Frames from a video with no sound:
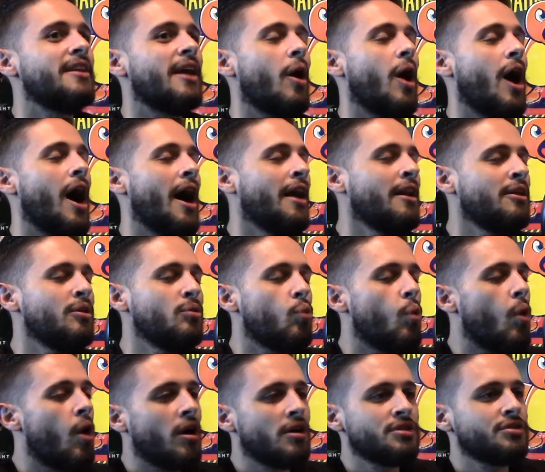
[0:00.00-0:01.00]
I didn't
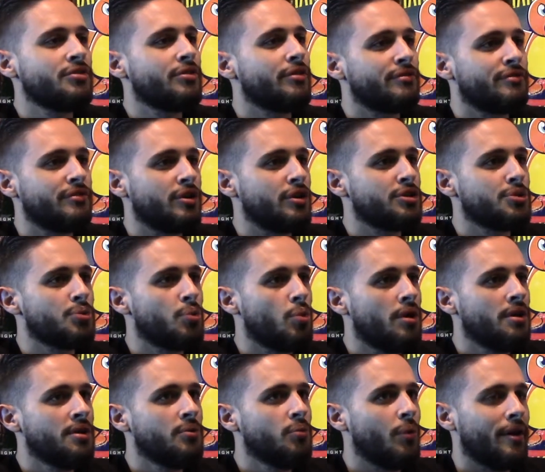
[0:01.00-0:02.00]
watch the first
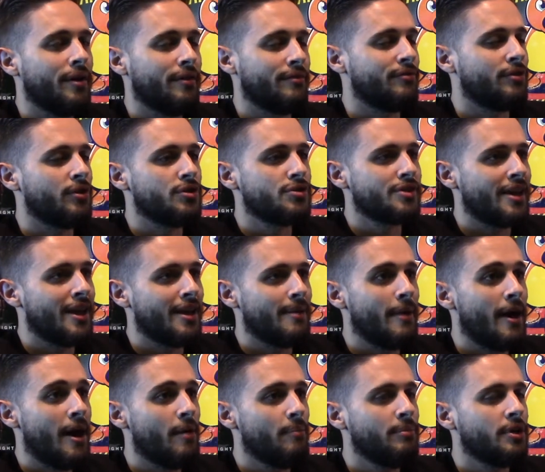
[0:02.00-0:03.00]
one when it first came
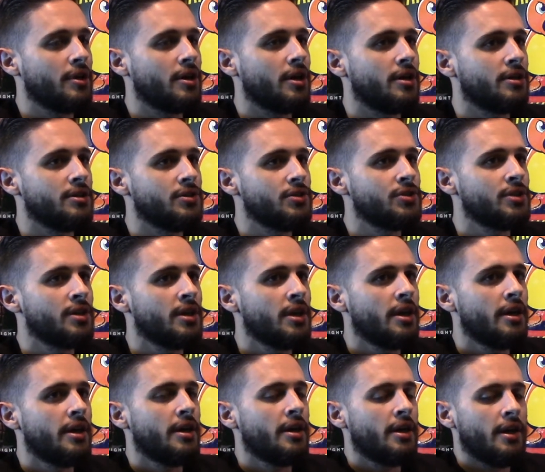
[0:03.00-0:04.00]
out because
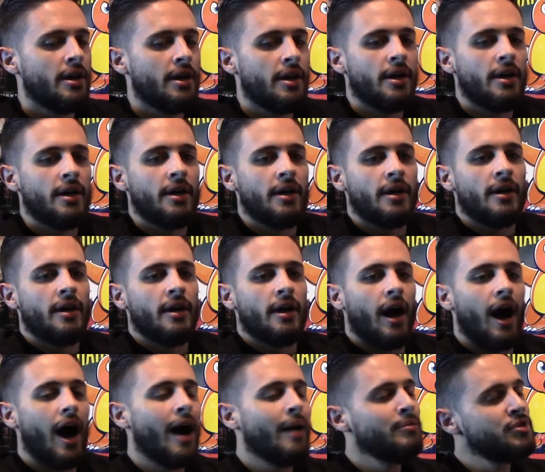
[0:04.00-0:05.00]

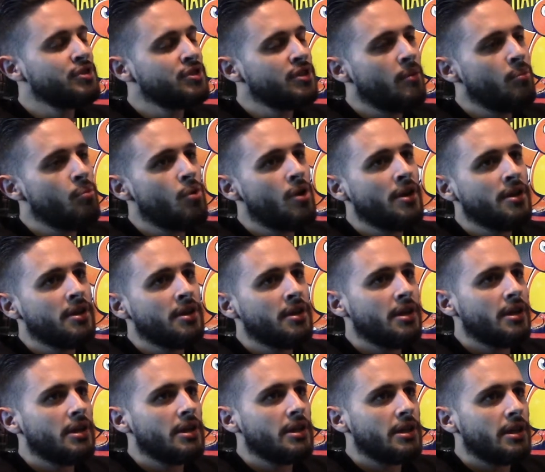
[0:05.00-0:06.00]
I'm someone,
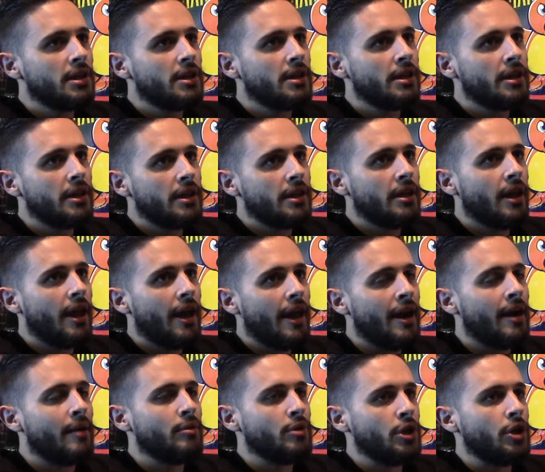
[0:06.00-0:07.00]
and
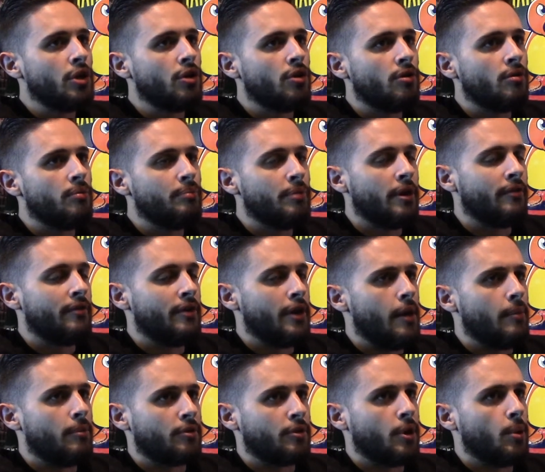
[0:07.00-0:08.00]
I'm a little bit of a
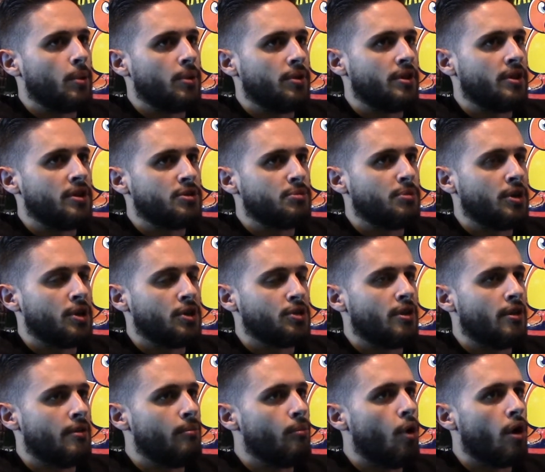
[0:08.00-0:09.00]
hypocrite with this because of
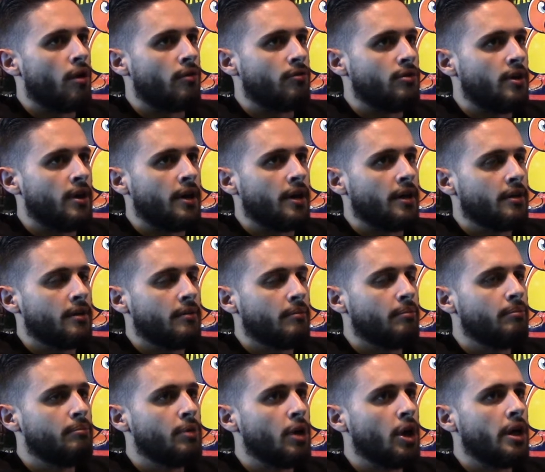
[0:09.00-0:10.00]
the Marvel,
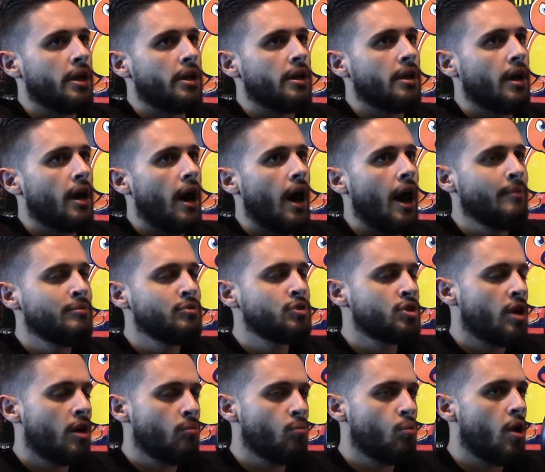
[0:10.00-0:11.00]
but I'm
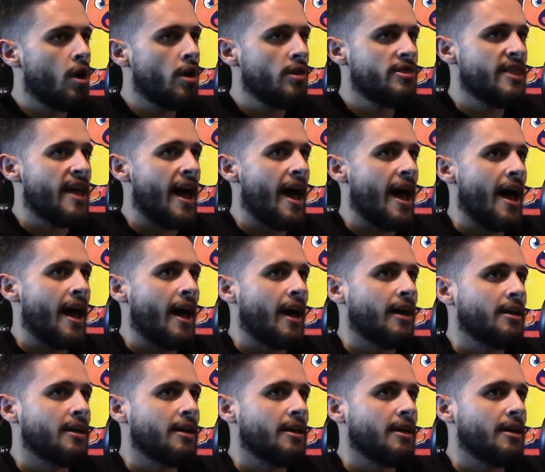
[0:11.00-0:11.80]
someone that